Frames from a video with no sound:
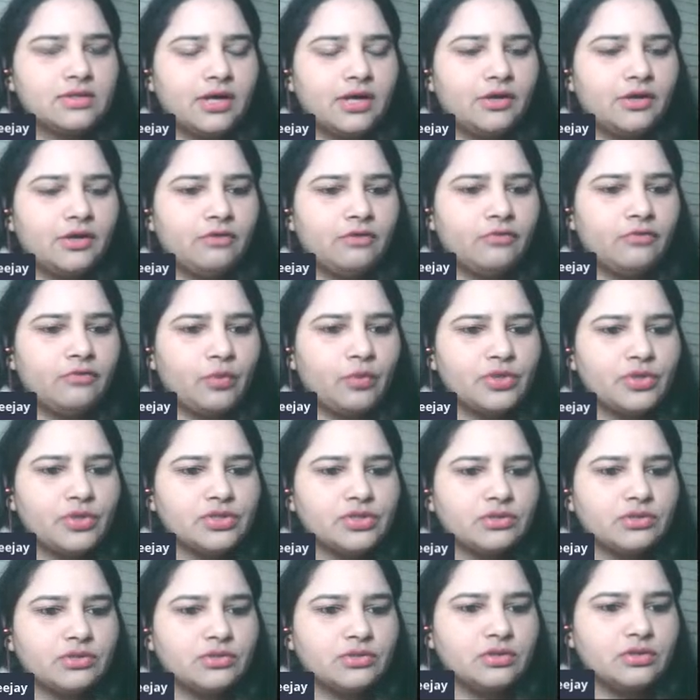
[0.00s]
kind of
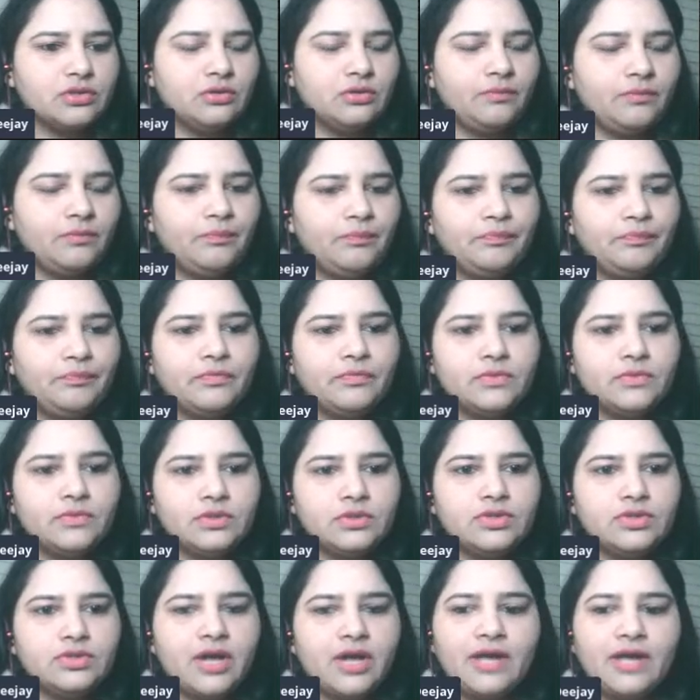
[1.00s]
questions.
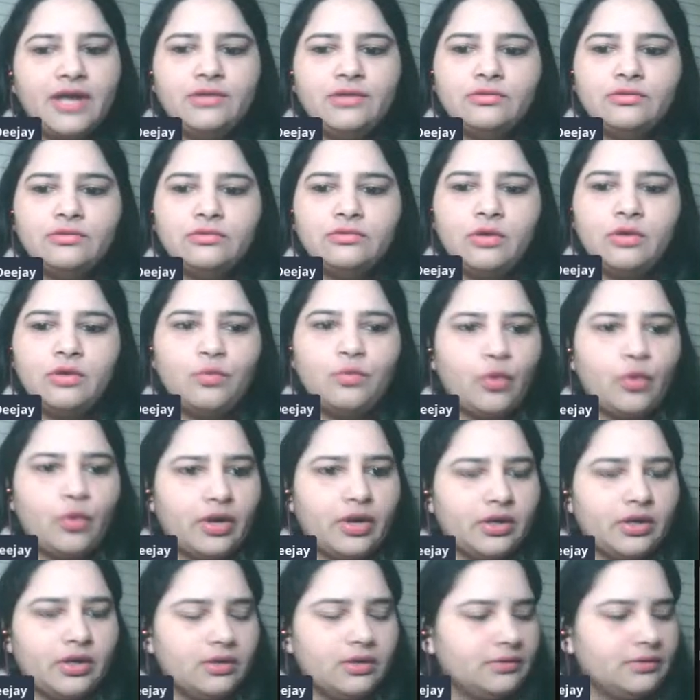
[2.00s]
Try to
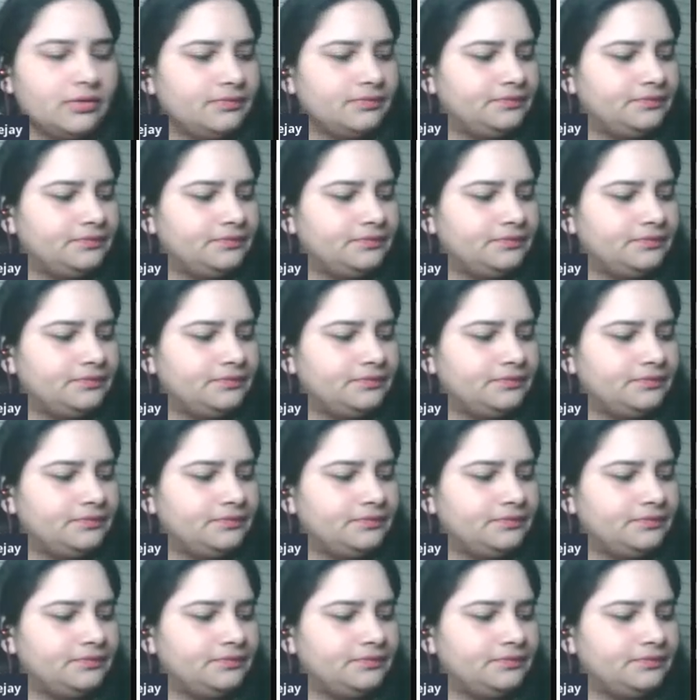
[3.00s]
avoid it.